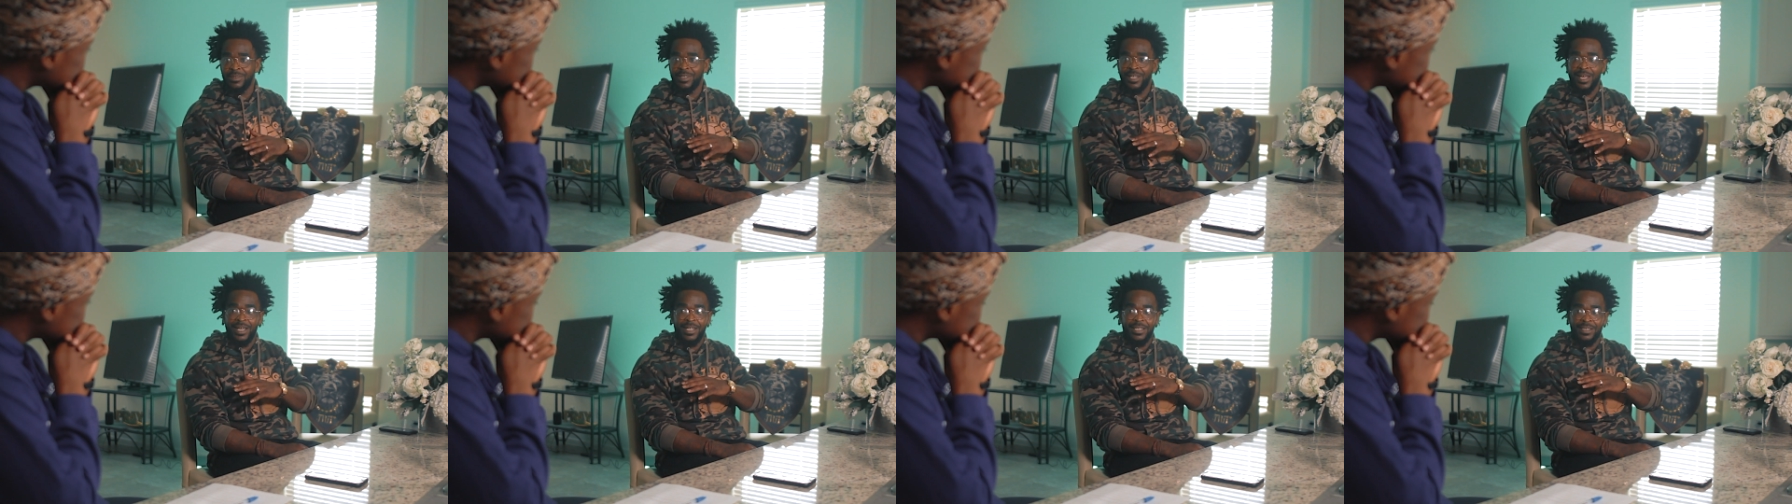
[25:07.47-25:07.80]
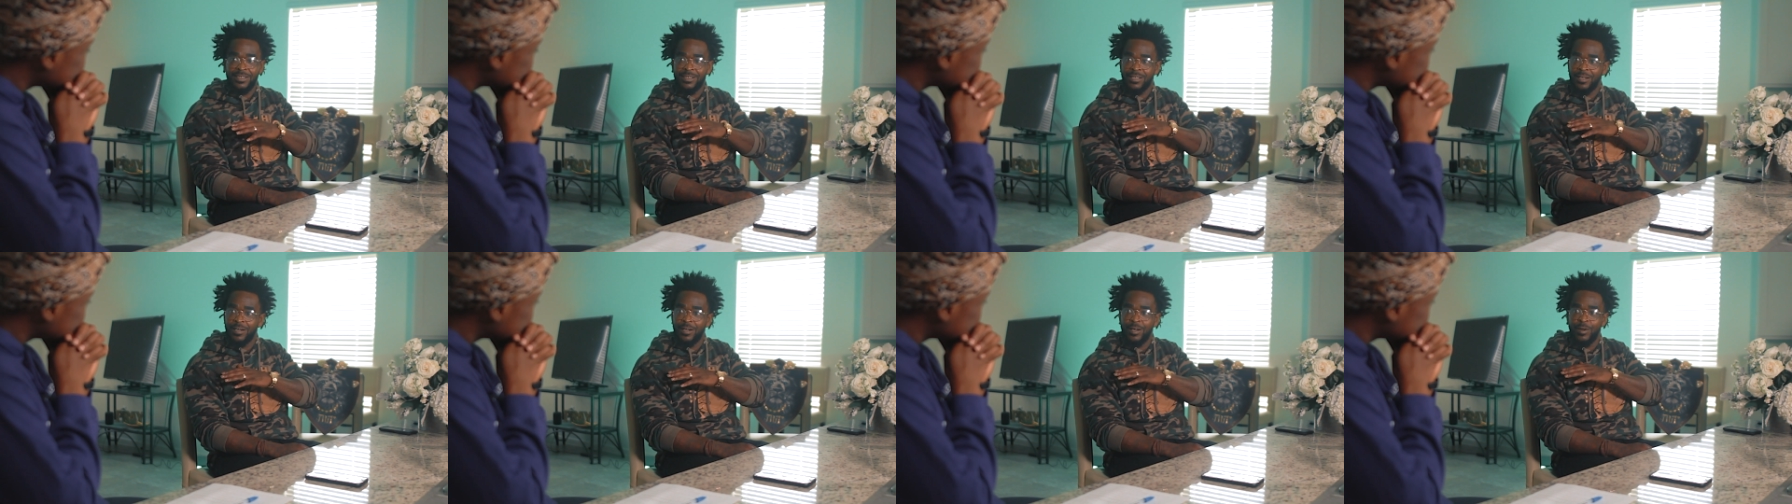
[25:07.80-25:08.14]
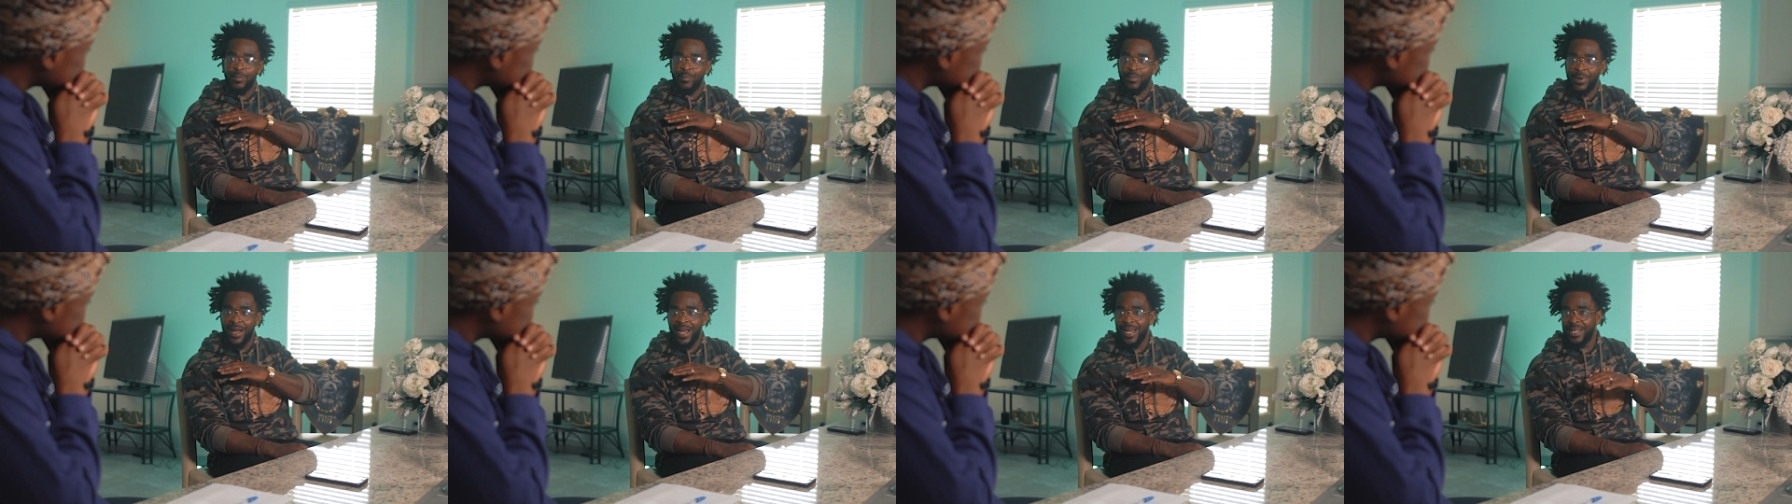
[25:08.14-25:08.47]
like
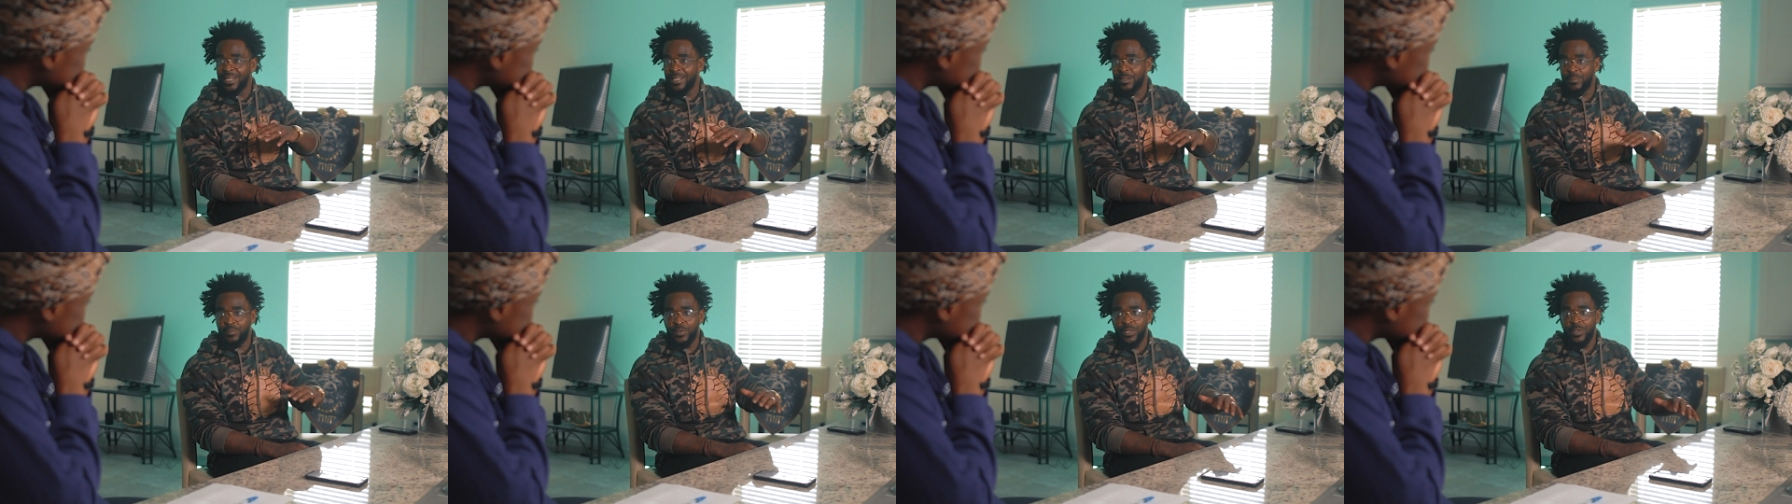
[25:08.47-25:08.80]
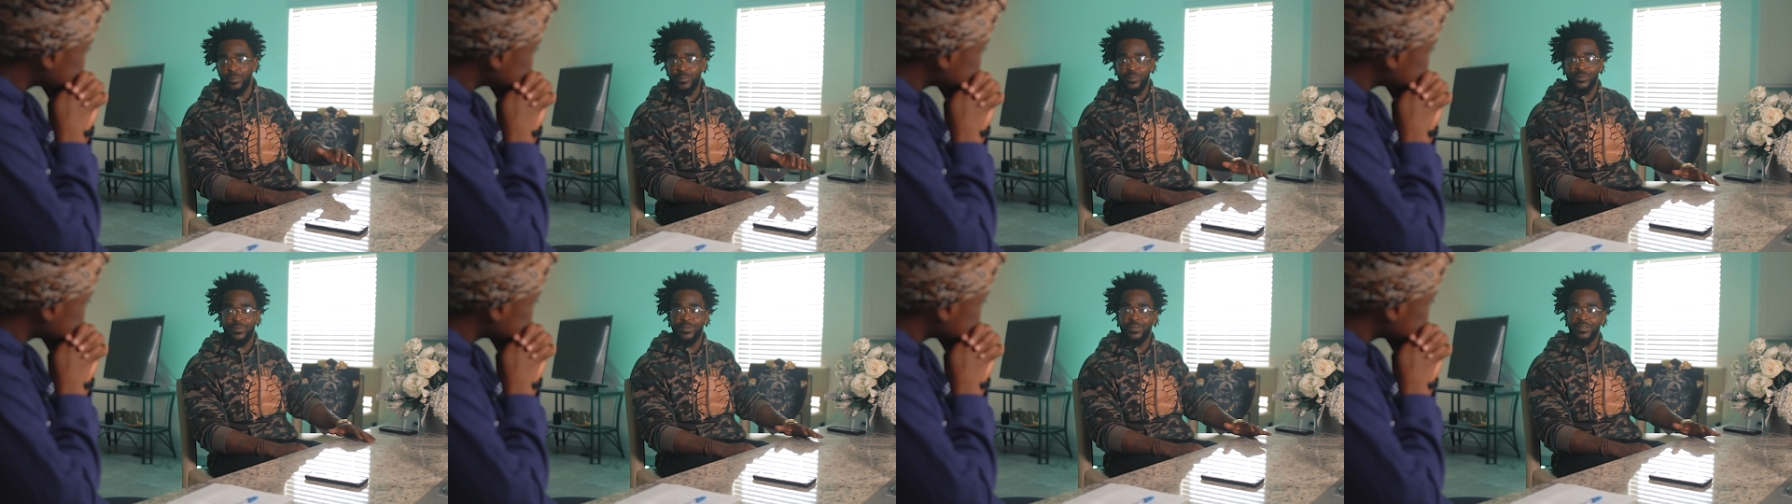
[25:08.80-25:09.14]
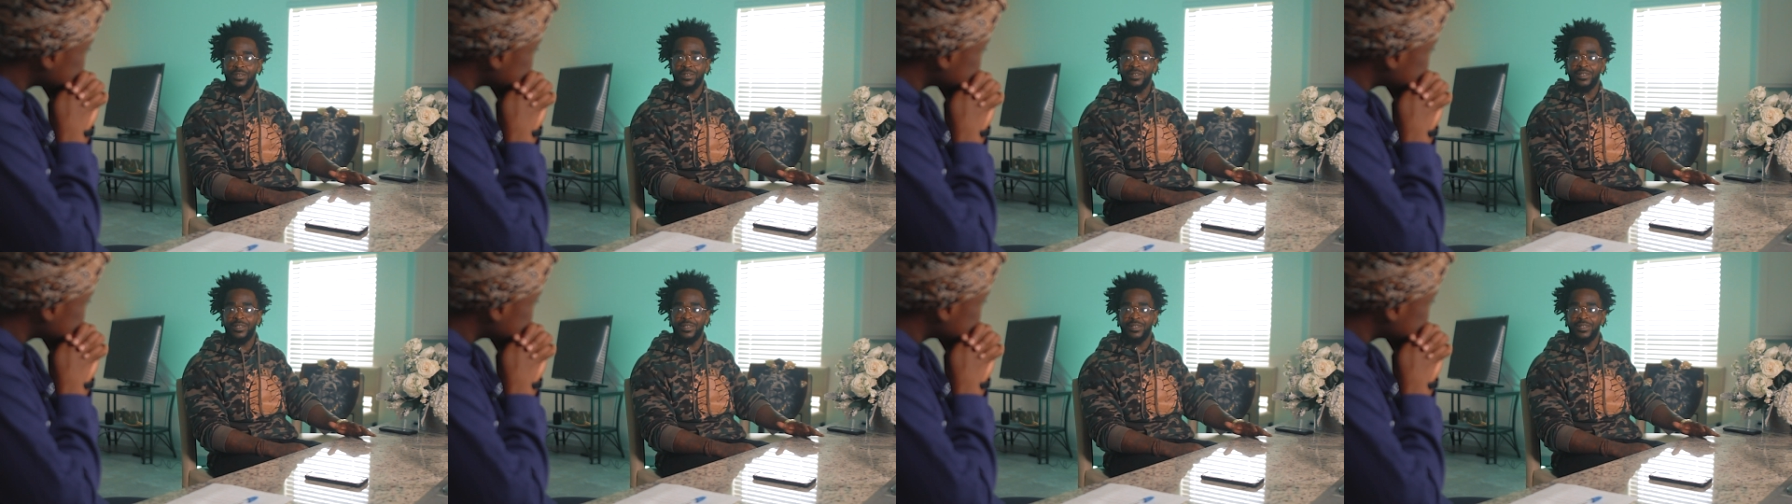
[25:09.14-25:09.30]
top minded people